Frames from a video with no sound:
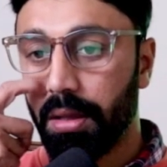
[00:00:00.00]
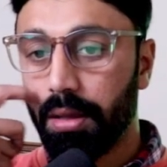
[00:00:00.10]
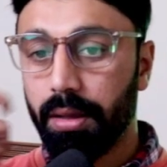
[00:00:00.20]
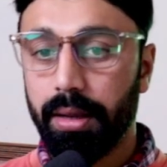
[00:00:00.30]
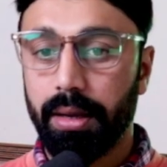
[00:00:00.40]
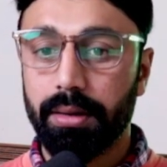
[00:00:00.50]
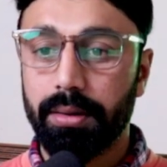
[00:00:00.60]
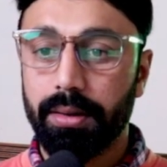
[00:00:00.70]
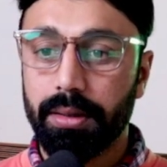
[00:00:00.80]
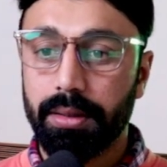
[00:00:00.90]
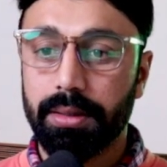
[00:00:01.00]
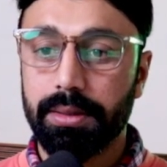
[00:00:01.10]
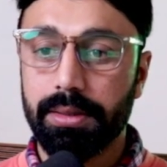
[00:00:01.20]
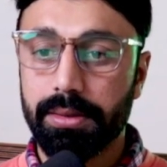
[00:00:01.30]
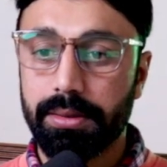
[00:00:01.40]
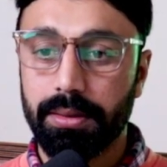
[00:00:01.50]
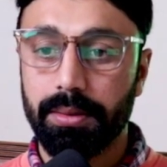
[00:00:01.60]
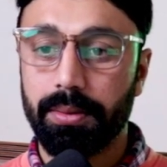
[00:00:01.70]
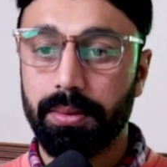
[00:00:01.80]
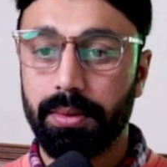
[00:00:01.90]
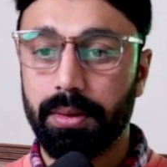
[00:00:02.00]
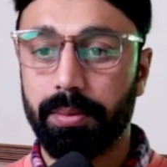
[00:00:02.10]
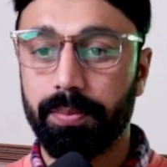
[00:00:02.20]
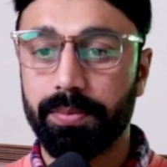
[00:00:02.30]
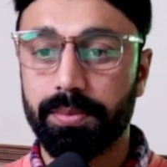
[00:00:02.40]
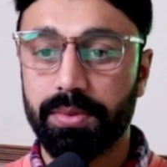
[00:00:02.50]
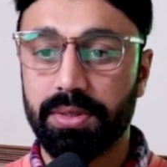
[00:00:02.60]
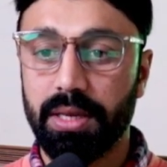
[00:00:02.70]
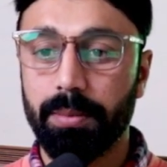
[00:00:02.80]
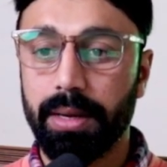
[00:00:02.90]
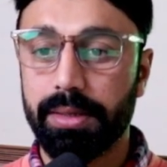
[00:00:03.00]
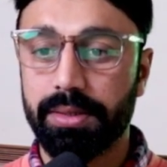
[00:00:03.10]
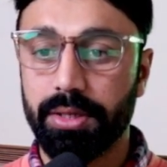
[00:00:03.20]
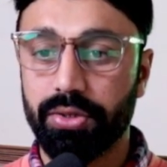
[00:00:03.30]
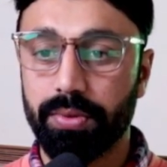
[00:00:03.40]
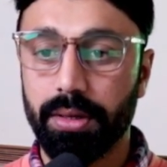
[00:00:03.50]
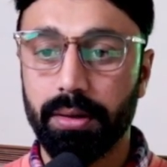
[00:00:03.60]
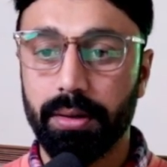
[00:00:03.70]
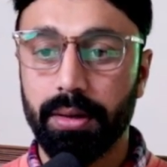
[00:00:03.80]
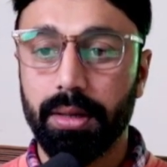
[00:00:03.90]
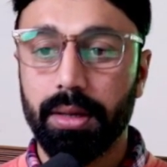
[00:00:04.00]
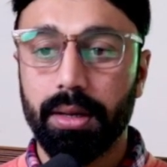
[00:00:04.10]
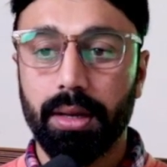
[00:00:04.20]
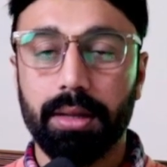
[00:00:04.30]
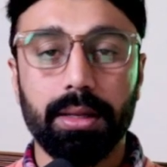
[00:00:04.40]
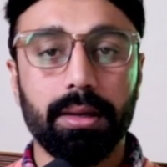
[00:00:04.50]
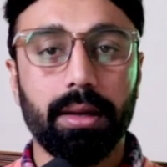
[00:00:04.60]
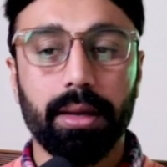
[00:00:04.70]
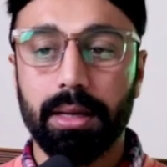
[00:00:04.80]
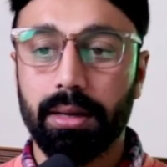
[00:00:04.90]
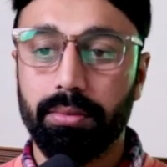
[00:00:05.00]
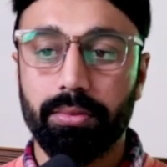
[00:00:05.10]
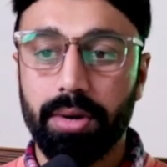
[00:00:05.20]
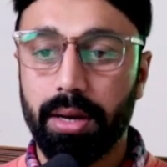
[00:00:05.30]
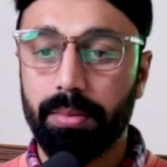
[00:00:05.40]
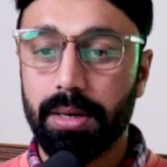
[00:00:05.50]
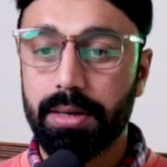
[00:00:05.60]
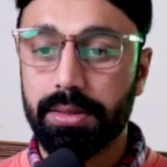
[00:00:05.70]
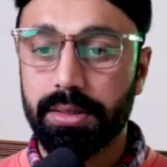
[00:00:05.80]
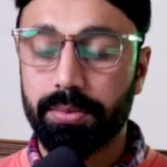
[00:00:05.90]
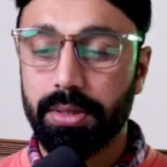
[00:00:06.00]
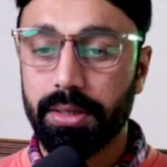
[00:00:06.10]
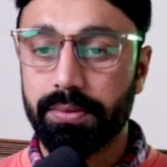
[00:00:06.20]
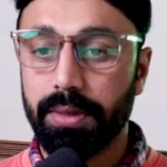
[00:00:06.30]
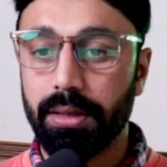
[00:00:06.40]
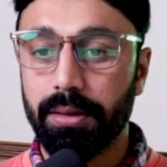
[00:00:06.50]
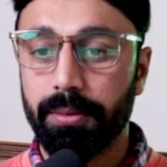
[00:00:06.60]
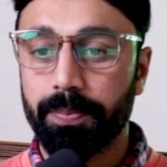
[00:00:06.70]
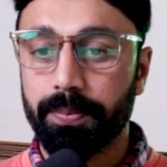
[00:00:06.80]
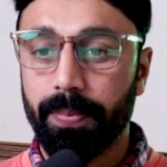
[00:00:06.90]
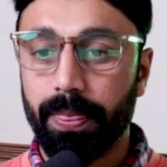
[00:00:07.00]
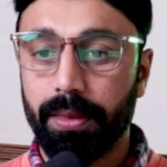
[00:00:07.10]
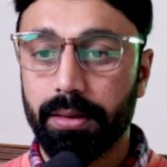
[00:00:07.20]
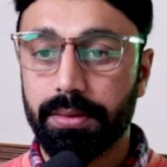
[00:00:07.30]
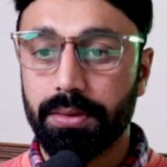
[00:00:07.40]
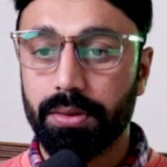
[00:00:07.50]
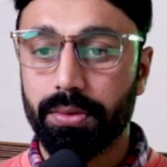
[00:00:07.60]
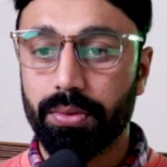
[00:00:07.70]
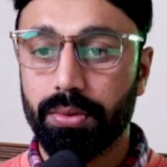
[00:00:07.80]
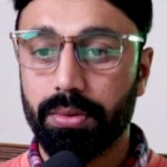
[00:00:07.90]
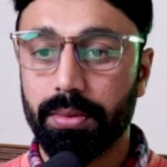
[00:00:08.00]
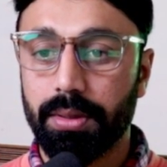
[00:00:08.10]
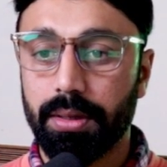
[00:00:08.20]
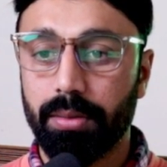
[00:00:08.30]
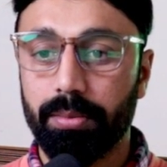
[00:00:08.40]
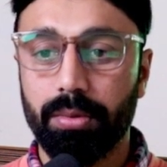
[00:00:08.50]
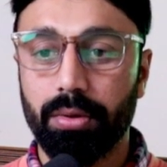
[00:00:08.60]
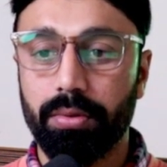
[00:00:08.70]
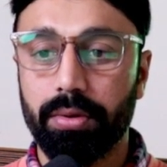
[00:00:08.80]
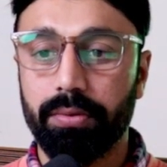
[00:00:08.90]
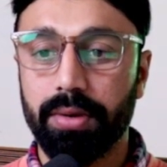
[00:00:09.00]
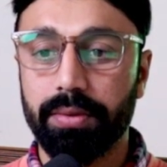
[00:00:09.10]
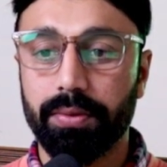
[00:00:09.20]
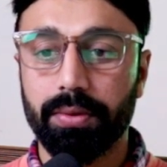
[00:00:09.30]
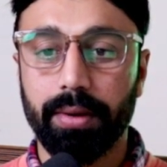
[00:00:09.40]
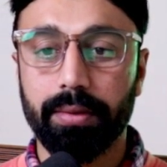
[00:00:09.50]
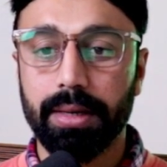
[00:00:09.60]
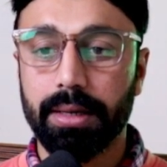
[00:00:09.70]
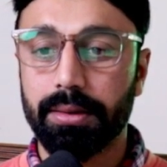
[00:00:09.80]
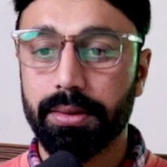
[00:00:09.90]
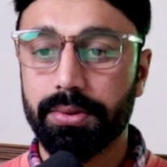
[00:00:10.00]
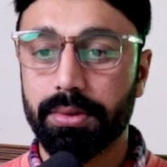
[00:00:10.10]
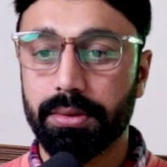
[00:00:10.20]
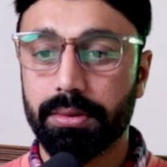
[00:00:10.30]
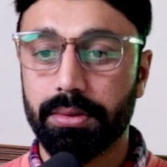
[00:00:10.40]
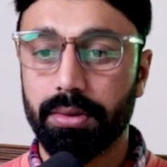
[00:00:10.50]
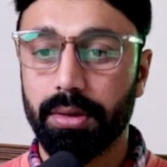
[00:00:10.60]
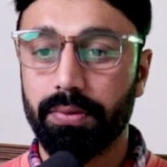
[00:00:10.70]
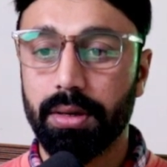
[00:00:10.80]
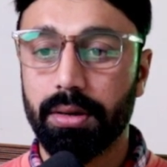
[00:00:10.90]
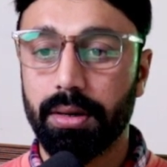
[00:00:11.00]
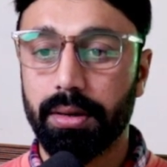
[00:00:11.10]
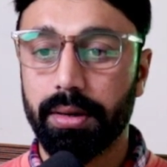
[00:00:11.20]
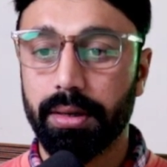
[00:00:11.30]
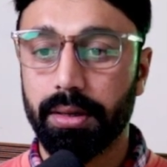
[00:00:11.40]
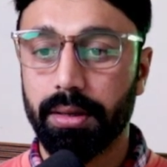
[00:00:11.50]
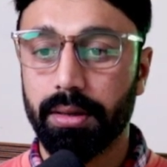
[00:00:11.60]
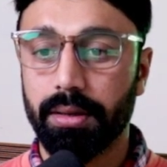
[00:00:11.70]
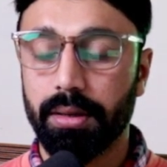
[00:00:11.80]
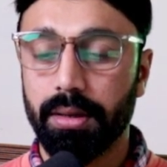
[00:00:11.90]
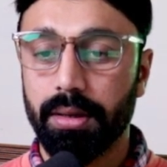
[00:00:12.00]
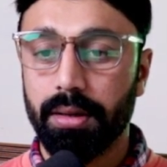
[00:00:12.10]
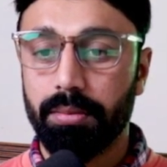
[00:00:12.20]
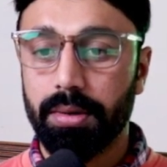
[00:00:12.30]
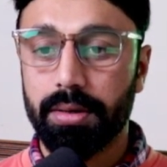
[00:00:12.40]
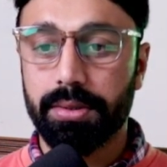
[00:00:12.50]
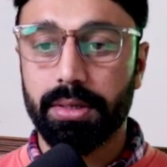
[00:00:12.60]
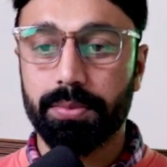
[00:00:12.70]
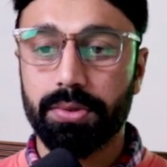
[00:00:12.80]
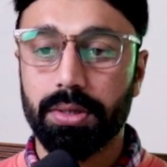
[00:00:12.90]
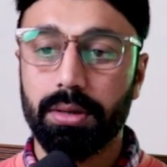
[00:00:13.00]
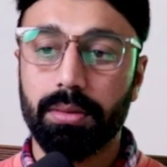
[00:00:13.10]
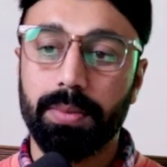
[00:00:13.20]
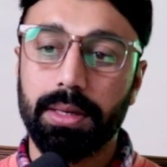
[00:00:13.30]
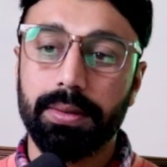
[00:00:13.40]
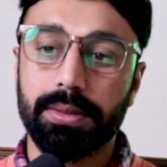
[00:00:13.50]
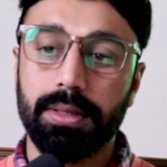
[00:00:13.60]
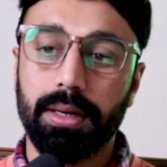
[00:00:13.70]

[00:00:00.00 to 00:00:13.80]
And this is same as H1. And then I can track meta description as well. So over 155 characters. So if there are any meta description pages that